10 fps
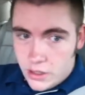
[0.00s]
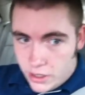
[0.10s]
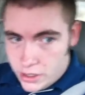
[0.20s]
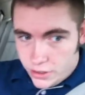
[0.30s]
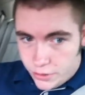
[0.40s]

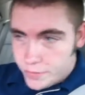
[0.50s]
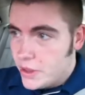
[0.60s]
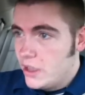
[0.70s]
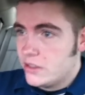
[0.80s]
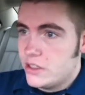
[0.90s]
Anywho,
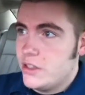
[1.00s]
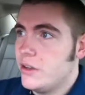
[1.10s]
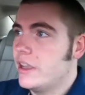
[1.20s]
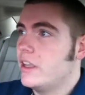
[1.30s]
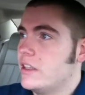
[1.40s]
I'll see you
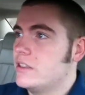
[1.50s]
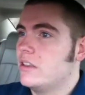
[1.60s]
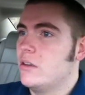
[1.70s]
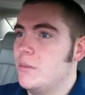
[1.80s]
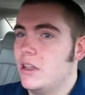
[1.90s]
guys
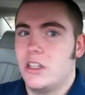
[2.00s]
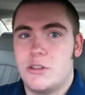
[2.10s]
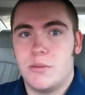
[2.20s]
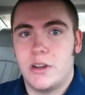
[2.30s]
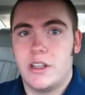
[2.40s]
on my lunch
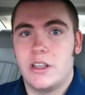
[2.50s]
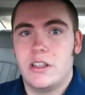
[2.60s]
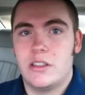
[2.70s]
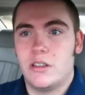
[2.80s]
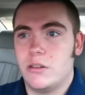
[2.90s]
break.
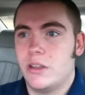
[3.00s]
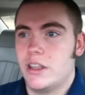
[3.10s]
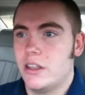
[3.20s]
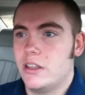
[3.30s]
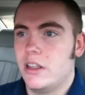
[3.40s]
So
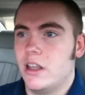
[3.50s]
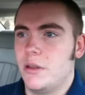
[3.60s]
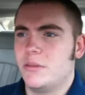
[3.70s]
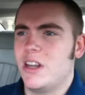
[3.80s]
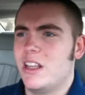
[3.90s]
yeah,
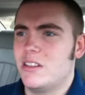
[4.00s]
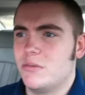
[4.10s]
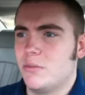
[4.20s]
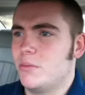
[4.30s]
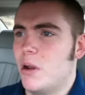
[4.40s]
uh, today's
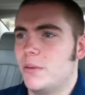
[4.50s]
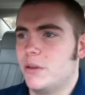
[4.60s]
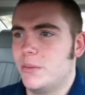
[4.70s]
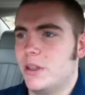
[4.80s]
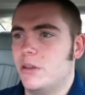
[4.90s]
probably
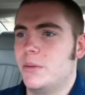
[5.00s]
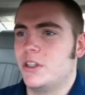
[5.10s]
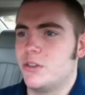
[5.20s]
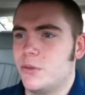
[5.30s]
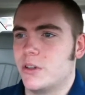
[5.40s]
going to be a little bit
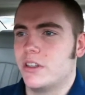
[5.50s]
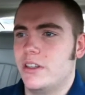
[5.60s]
short.